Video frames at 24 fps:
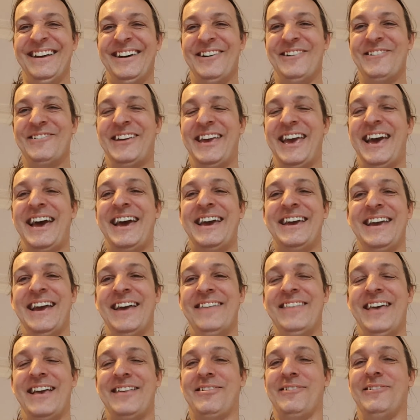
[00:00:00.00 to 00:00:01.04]
Okay,
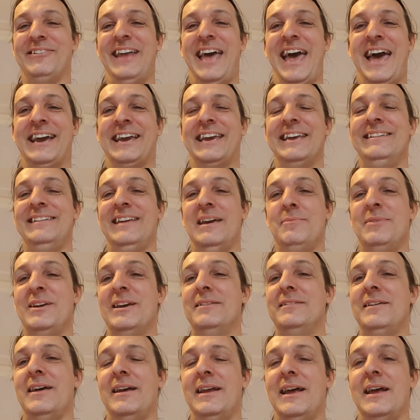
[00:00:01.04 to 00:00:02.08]
and that's on
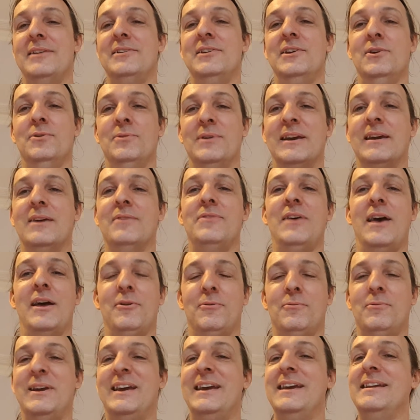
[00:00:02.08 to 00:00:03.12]
academia.edu, and give that a
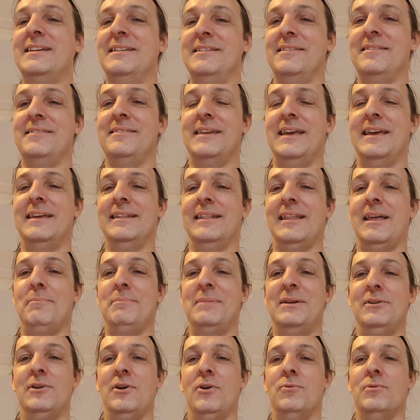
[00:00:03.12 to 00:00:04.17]
read and let
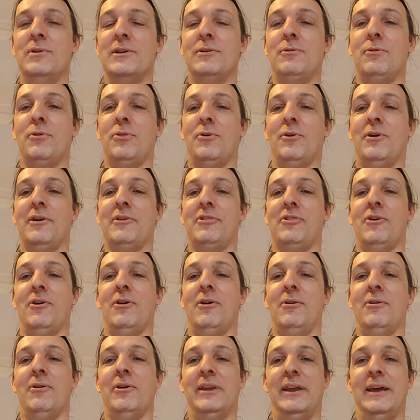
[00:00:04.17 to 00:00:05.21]
me know what your thoughts
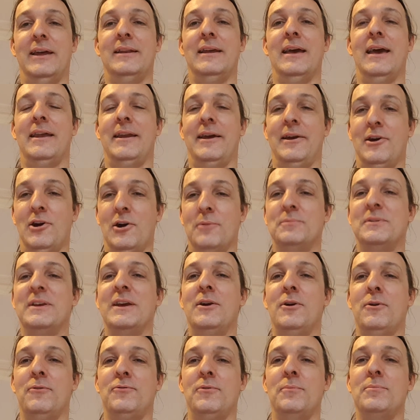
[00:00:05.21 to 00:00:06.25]
are on it. And I hope to
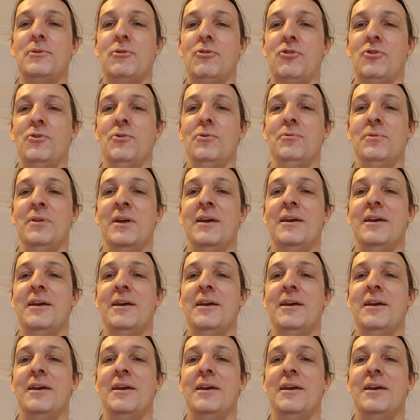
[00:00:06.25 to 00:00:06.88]
hear from you soon.